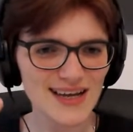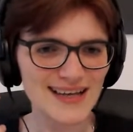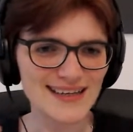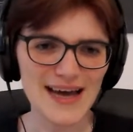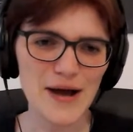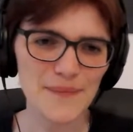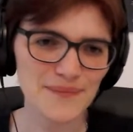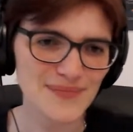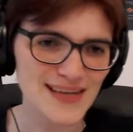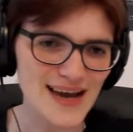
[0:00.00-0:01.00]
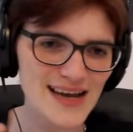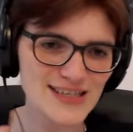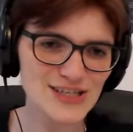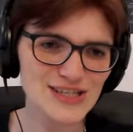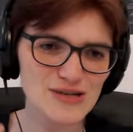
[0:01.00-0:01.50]
Yeah,
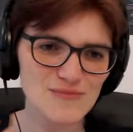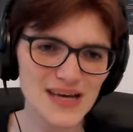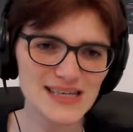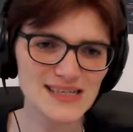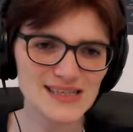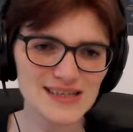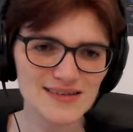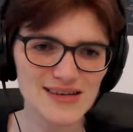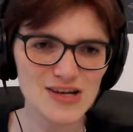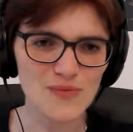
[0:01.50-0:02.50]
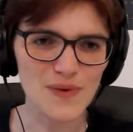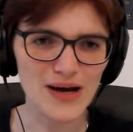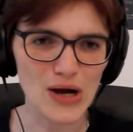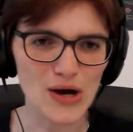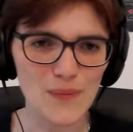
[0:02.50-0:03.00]
it's just amazing to think
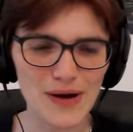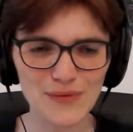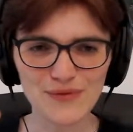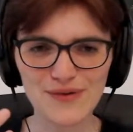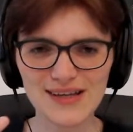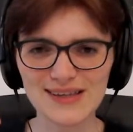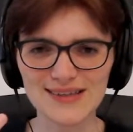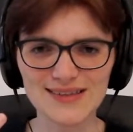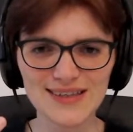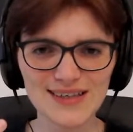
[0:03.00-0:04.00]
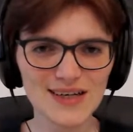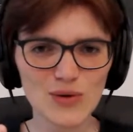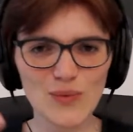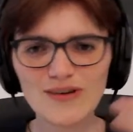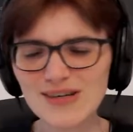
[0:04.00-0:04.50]
about the fact that
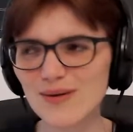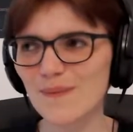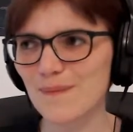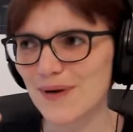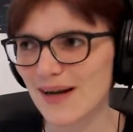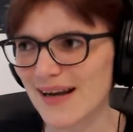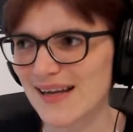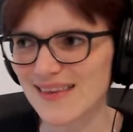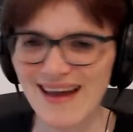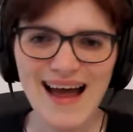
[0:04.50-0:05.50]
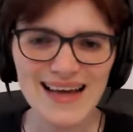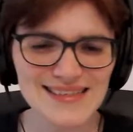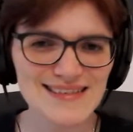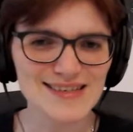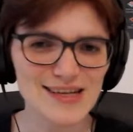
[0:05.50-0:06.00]
we're in a planet that has
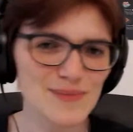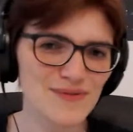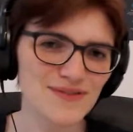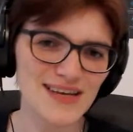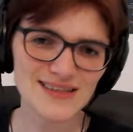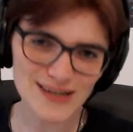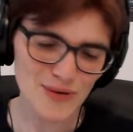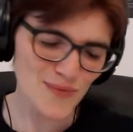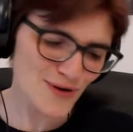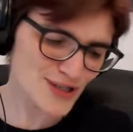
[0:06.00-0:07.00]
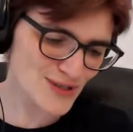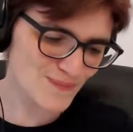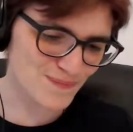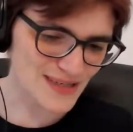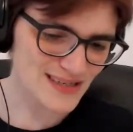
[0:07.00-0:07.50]
this type of thing. There are more
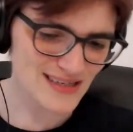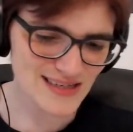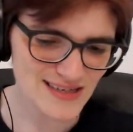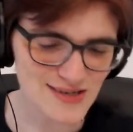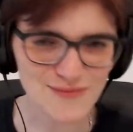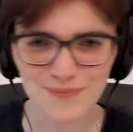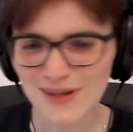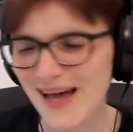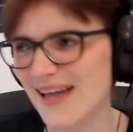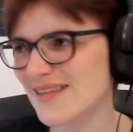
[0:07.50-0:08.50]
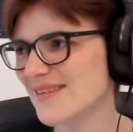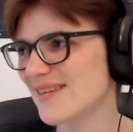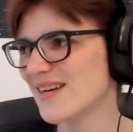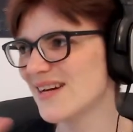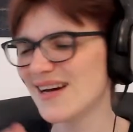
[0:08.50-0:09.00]
species of plants
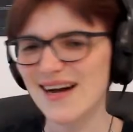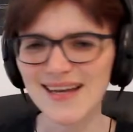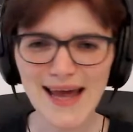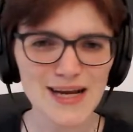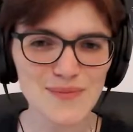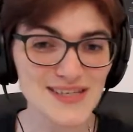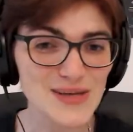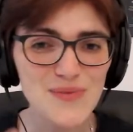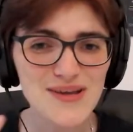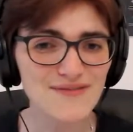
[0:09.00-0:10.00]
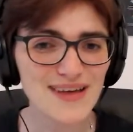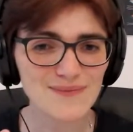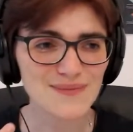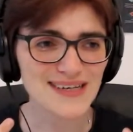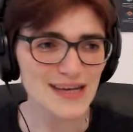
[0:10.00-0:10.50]
and animals than we have
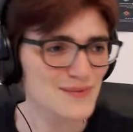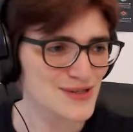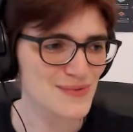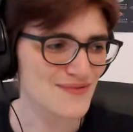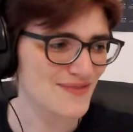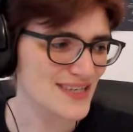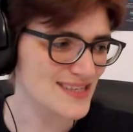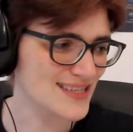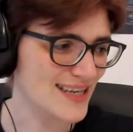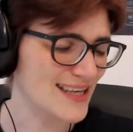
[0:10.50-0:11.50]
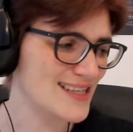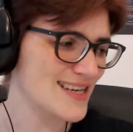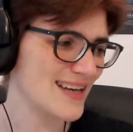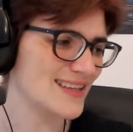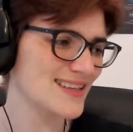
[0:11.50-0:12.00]
been able to investigate,
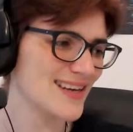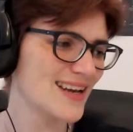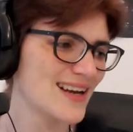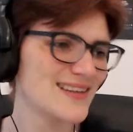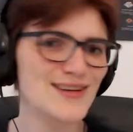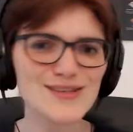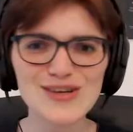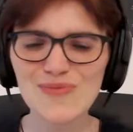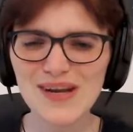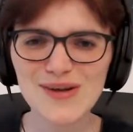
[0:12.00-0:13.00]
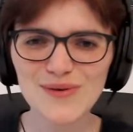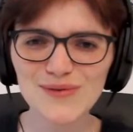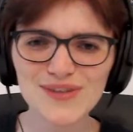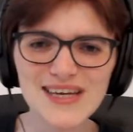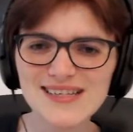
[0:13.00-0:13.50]
and there are so many cool
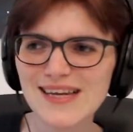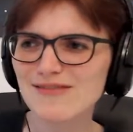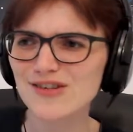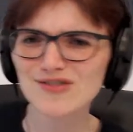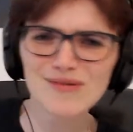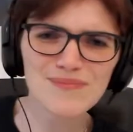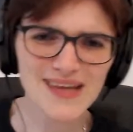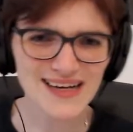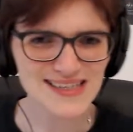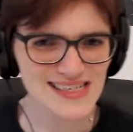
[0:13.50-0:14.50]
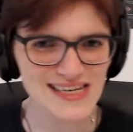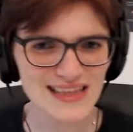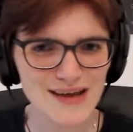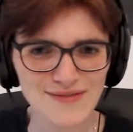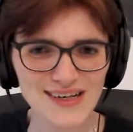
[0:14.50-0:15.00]
things. There are shrimp that can see
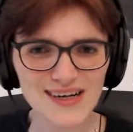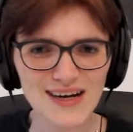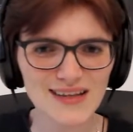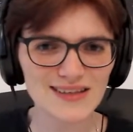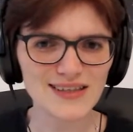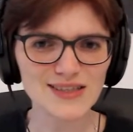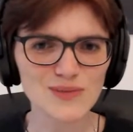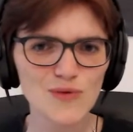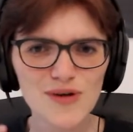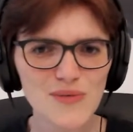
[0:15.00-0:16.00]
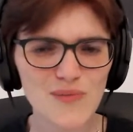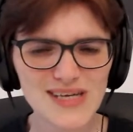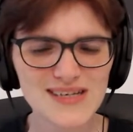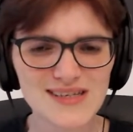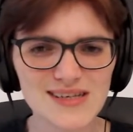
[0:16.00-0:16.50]
11 colors more than we
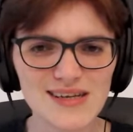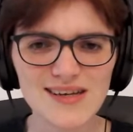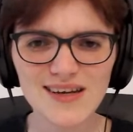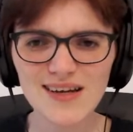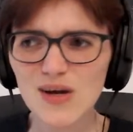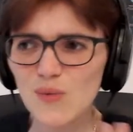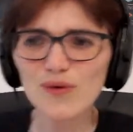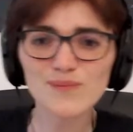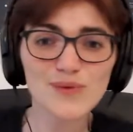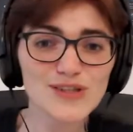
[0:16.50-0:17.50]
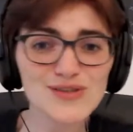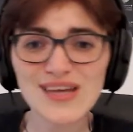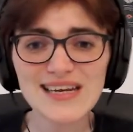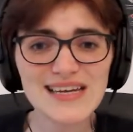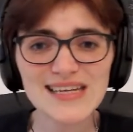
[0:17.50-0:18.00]
can see. What do
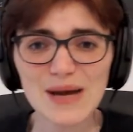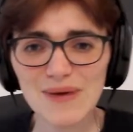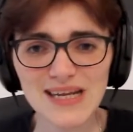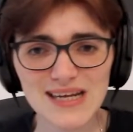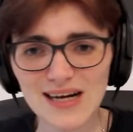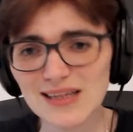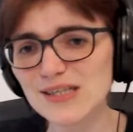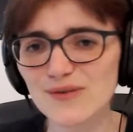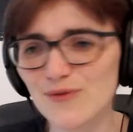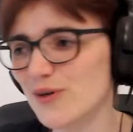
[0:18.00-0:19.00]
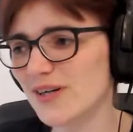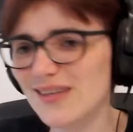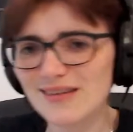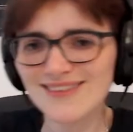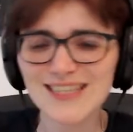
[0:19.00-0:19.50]
they need that many colors for?
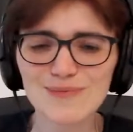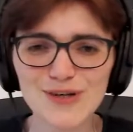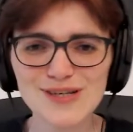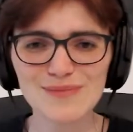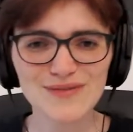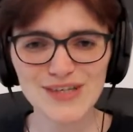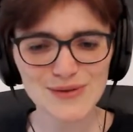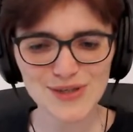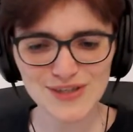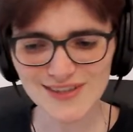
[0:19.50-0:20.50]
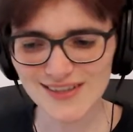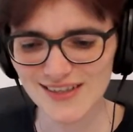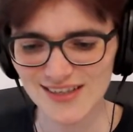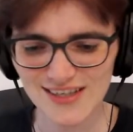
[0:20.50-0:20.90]
They're at the bottom of the ocean.